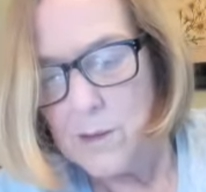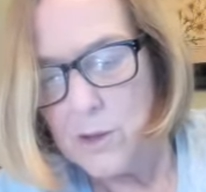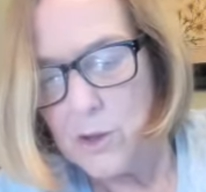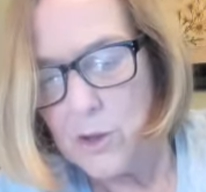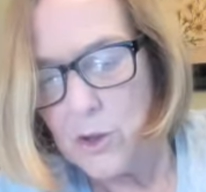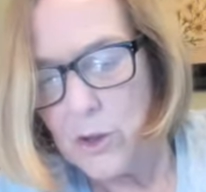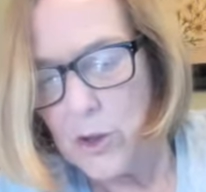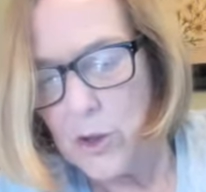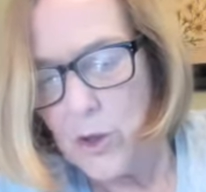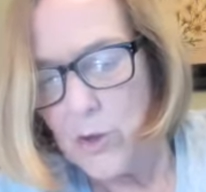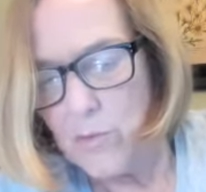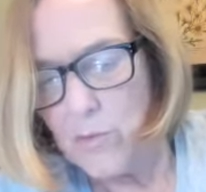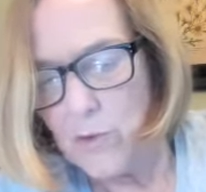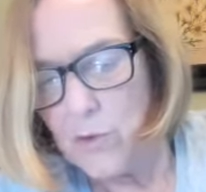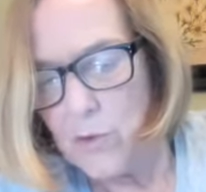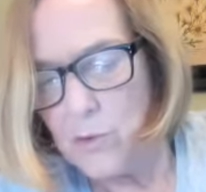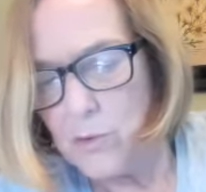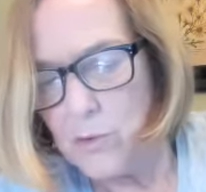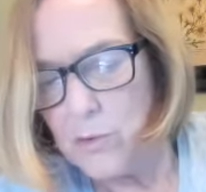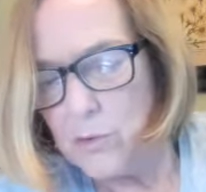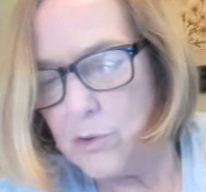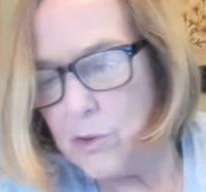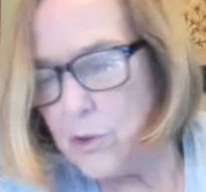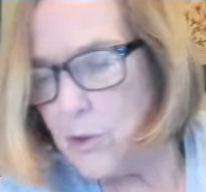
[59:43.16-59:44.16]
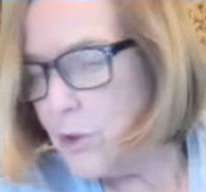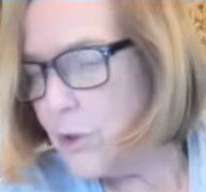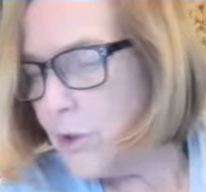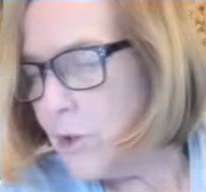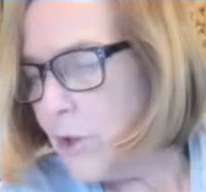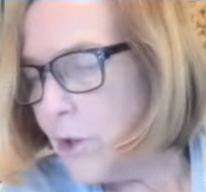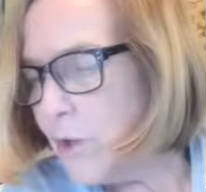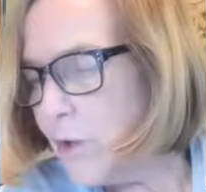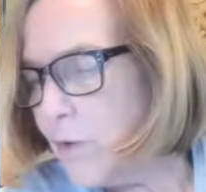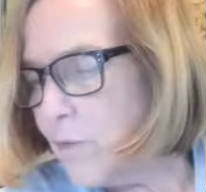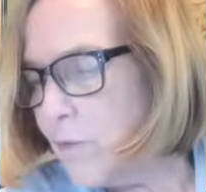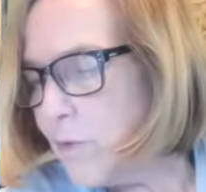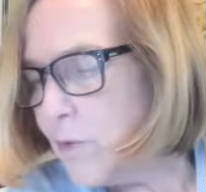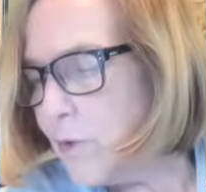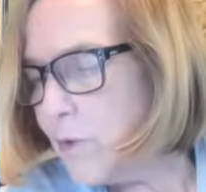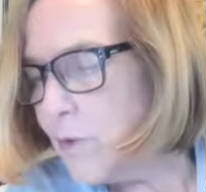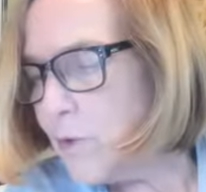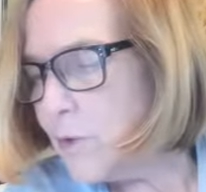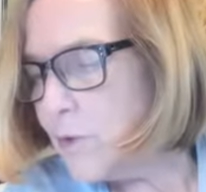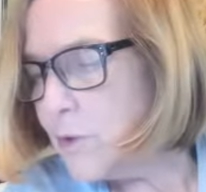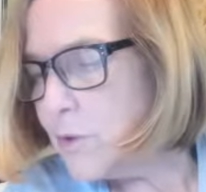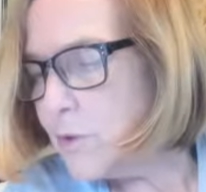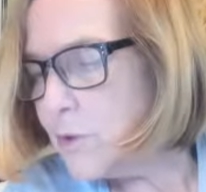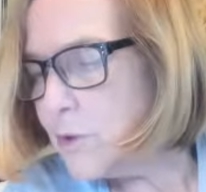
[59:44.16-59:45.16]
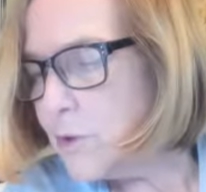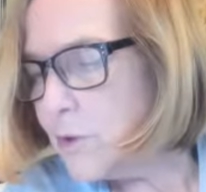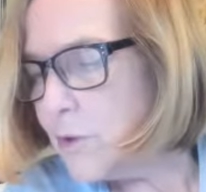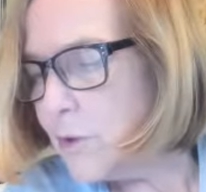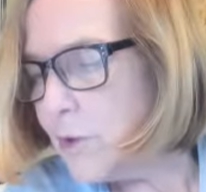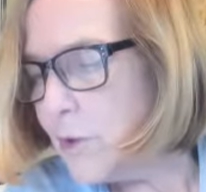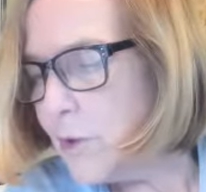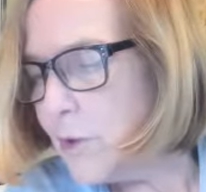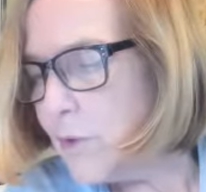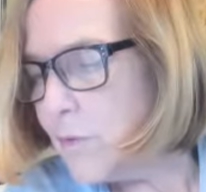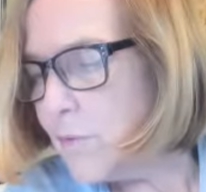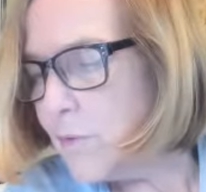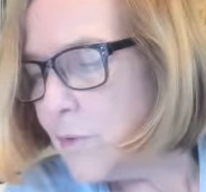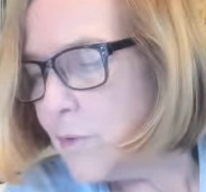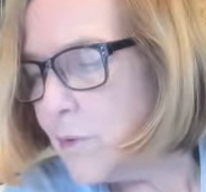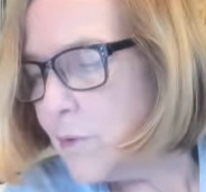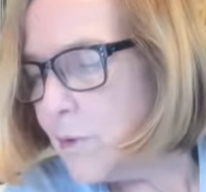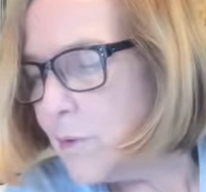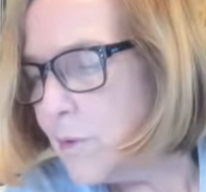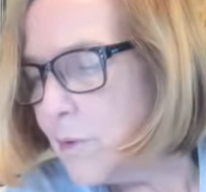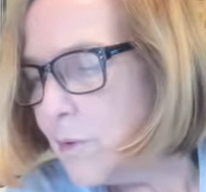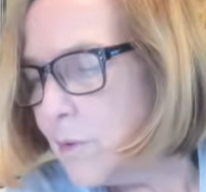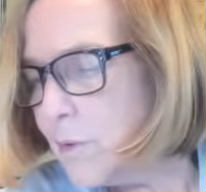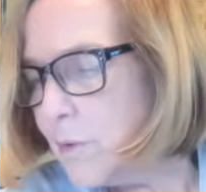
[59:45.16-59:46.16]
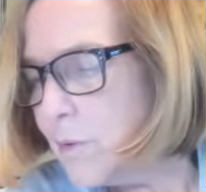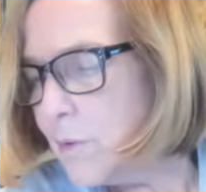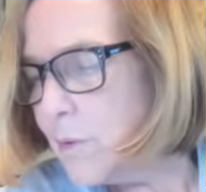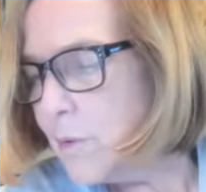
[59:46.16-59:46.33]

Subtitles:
Turn over, turn over, turn over.